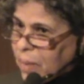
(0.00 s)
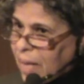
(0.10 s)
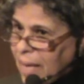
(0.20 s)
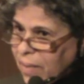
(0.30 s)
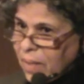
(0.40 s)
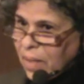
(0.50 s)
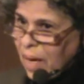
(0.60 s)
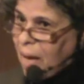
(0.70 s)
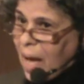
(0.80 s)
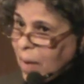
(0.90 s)
writing,
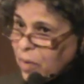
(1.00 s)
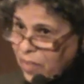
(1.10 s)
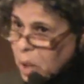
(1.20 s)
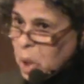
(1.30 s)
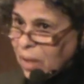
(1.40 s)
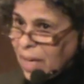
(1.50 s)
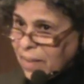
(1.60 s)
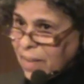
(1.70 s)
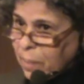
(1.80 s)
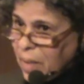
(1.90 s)
I am a fiction
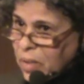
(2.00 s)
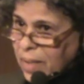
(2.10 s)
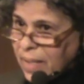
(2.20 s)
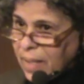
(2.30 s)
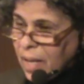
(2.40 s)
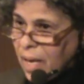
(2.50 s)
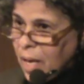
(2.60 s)
writer, basically.